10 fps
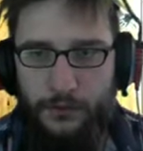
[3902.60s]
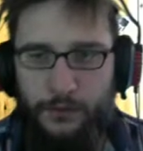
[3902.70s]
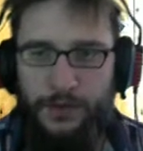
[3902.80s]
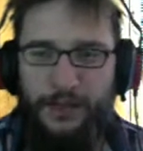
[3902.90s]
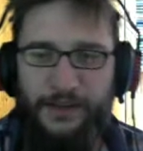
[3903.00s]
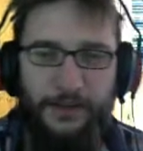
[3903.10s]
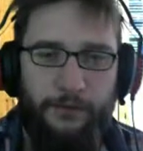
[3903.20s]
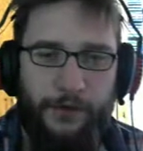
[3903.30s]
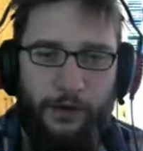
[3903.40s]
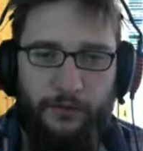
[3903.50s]
Yeah, save
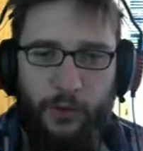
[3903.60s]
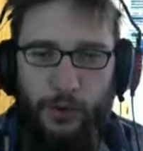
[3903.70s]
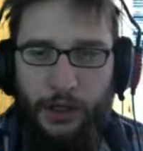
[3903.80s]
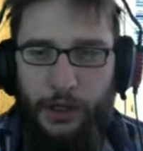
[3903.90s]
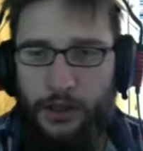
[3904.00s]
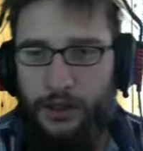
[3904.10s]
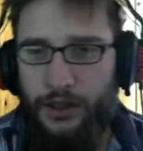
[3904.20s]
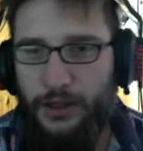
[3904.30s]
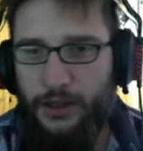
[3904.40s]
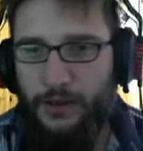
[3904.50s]
kind of boring.
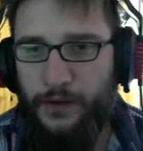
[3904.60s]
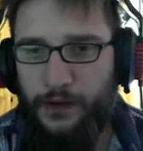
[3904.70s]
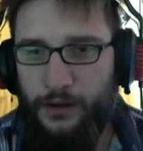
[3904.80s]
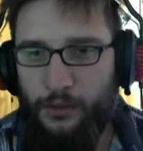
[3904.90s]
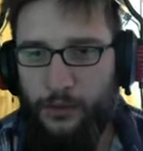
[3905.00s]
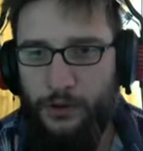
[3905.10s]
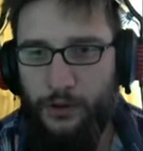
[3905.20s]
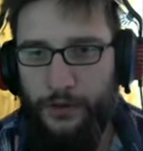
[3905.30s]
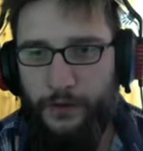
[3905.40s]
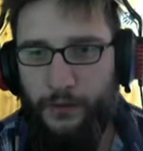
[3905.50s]
That
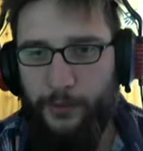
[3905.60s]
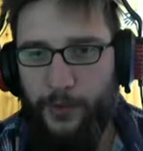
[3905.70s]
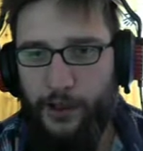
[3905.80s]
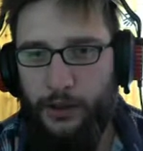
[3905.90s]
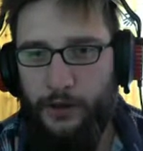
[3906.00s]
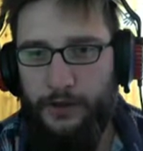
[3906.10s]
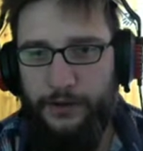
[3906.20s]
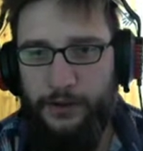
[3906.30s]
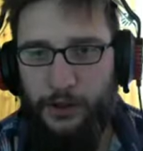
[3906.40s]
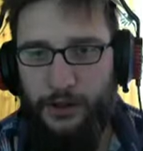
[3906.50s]
was with my test
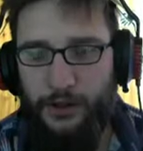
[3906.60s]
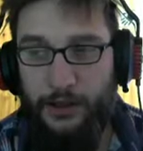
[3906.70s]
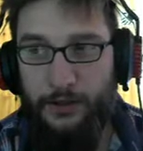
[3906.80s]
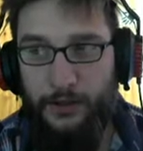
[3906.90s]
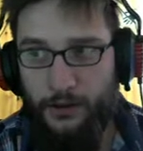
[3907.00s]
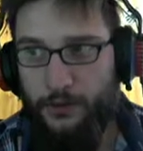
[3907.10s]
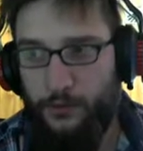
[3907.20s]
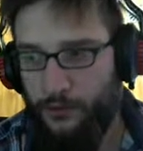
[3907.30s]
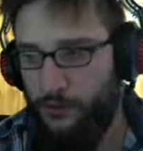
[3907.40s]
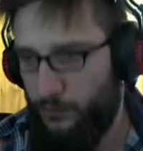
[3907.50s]
character, and it
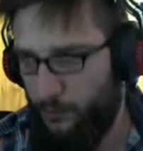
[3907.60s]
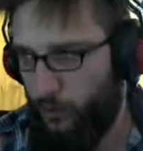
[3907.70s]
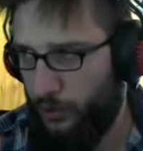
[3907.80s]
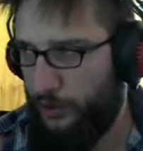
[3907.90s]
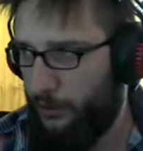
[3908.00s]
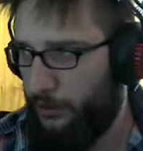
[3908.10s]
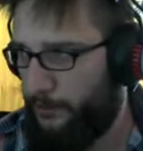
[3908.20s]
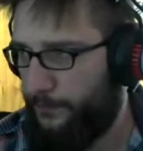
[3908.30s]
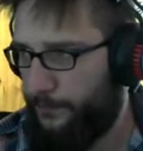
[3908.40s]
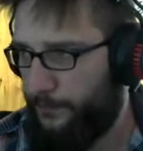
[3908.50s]
will
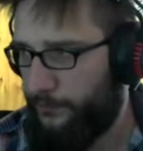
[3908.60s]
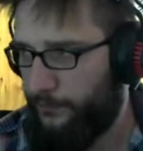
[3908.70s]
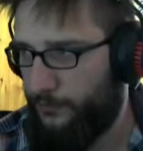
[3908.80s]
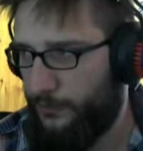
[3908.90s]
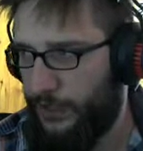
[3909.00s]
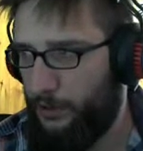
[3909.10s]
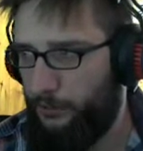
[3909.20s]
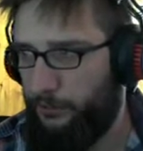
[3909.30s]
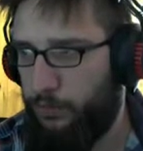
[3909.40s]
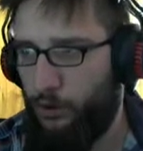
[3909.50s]
get
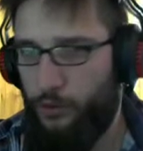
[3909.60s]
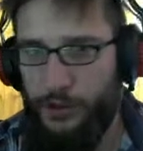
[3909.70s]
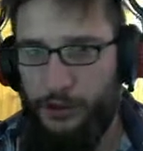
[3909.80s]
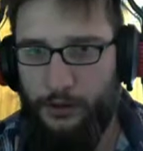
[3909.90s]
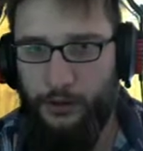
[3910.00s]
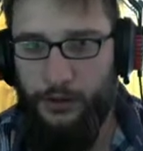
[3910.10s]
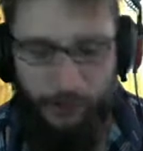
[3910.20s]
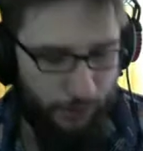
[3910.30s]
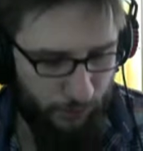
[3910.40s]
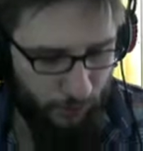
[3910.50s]
boring here
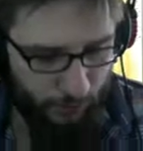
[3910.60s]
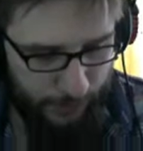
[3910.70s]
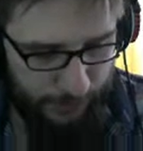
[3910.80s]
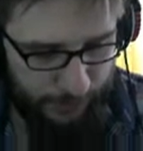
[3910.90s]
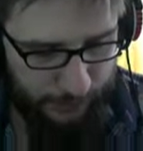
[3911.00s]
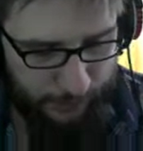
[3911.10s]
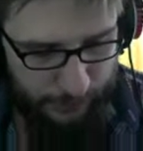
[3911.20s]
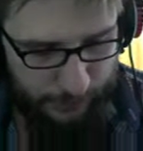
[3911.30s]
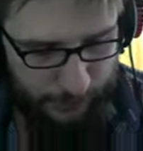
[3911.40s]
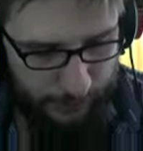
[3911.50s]
too,
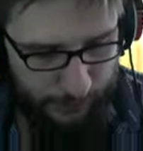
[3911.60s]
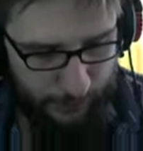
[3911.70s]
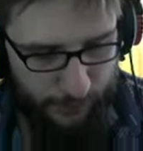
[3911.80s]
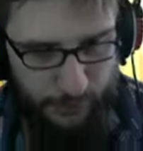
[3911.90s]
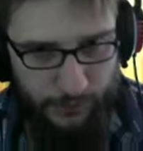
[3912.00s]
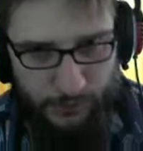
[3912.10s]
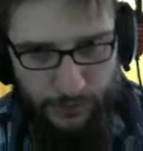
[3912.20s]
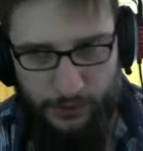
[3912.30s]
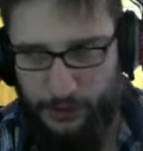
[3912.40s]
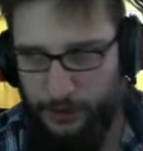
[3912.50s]
but
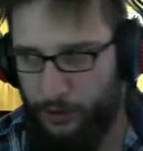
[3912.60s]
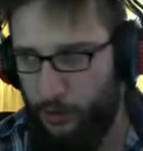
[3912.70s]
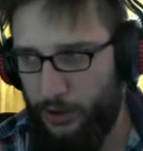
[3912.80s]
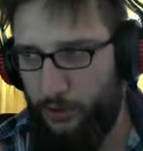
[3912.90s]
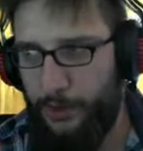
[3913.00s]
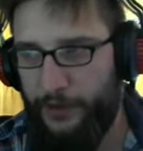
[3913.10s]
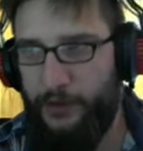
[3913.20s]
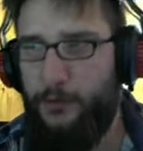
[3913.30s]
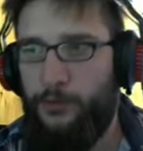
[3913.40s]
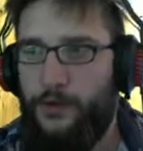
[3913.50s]
I will mix it
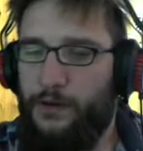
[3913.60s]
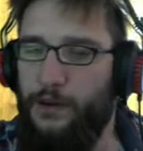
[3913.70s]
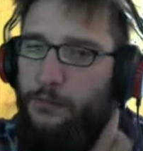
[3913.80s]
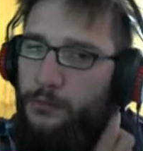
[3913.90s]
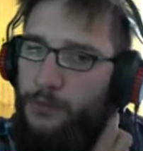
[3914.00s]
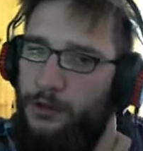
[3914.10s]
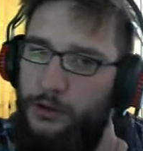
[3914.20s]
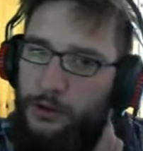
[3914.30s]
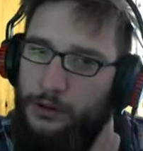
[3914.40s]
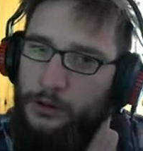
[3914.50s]
up with some
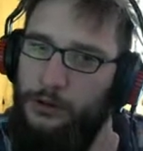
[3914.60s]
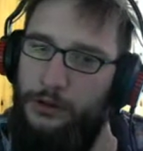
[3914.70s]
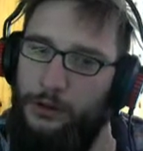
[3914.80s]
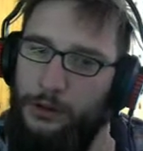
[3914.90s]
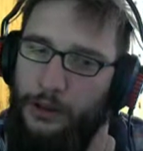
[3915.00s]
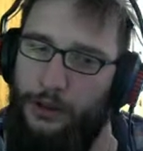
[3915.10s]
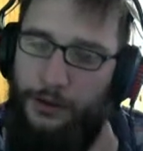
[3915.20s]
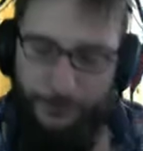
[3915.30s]
uh,